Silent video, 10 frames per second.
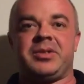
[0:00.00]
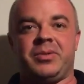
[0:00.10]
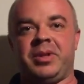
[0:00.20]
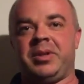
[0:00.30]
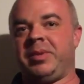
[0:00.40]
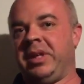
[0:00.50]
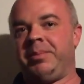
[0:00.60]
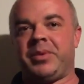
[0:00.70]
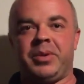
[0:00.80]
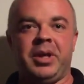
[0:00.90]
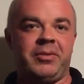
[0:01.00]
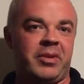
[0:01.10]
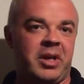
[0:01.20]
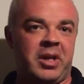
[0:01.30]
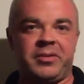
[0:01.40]
It's going to be 3,
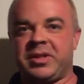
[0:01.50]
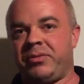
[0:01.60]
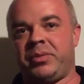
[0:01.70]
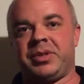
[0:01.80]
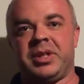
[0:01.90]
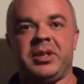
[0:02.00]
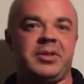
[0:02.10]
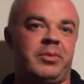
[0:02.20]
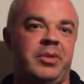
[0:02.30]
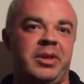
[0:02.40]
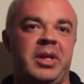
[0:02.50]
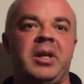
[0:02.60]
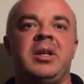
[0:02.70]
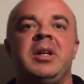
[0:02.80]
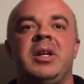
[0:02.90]
5, 7%, something like
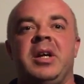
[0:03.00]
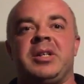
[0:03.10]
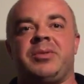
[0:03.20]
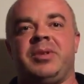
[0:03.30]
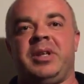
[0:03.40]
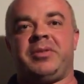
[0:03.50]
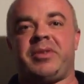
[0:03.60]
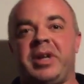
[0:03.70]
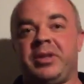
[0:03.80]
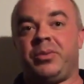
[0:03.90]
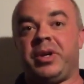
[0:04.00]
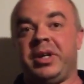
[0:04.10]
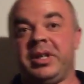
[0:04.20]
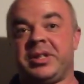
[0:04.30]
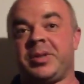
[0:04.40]
that. So we need to find
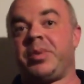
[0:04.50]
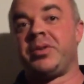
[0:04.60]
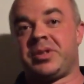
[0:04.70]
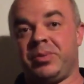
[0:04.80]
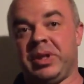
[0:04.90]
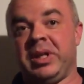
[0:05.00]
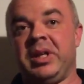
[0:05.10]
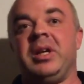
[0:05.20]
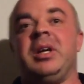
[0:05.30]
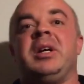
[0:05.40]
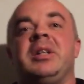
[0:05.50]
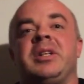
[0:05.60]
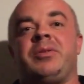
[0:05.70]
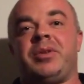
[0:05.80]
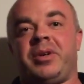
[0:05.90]
what it's supposed to be.
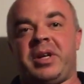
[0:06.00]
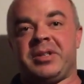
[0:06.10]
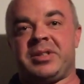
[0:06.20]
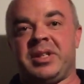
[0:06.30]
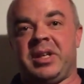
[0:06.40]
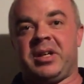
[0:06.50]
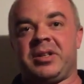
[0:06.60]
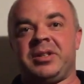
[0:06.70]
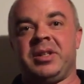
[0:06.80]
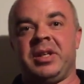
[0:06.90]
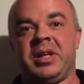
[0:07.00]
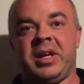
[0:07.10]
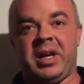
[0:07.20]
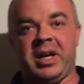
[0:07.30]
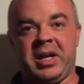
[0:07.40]
Then we'll go downstairs
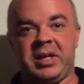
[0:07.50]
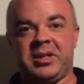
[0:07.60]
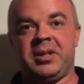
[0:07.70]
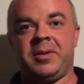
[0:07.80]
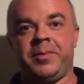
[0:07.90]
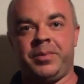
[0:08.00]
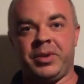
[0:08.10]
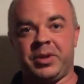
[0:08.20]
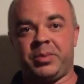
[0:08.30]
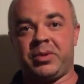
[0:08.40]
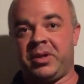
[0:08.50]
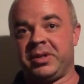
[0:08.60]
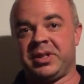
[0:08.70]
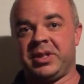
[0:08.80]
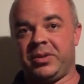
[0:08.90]
and put the
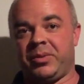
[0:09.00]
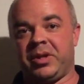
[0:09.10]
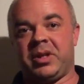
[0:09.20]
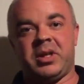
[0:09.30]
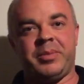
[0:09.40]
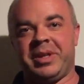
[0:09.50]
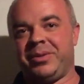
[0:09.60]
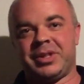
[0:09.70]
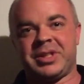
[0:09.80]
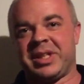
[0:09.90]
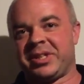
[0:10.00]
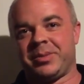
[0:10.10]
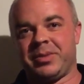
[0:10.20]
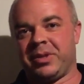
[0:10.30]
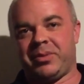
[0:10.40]
prongs into the wall. I mean, we just
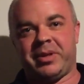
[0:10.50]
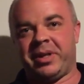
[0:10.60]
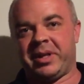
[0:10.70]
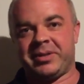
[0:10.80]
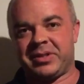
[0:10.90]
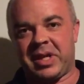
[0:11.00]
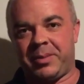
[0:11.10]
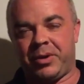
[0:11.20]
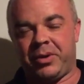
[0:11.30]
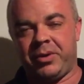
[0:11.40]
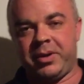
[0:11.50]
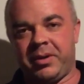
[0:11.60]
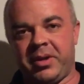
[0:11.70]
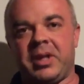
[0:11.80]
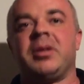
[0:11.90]
touch them to the wall. You're not going to stab a hole in it
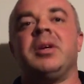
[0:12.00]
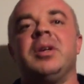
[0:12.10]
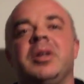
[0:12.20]
or anything.